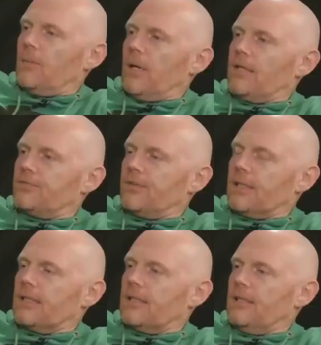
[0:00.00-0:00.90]
by the
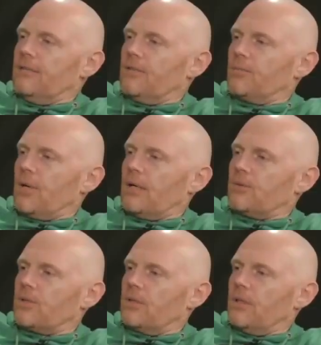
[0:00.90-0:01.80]
fucking Cleveland
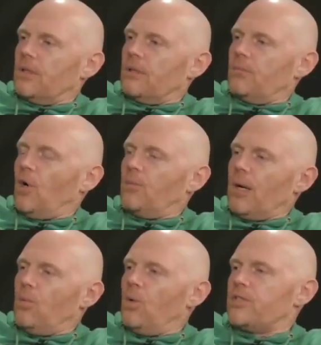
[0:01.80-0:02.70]
Browns. Paul
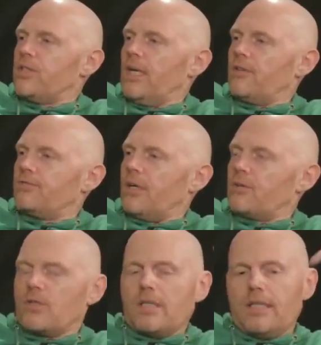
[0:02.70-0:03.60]
Brown was the NFL.
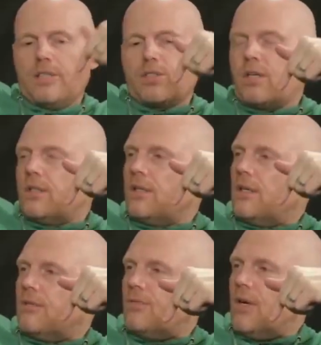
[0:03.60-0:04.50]
So then he started
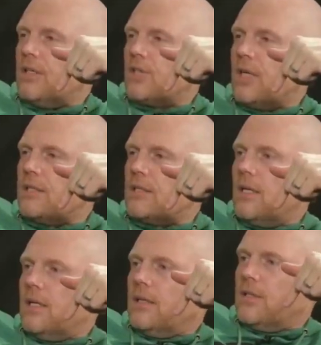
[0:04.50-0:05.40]
a franchise,
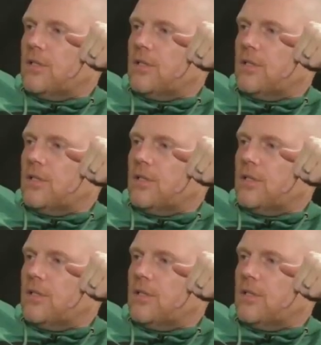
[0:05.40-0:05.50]
the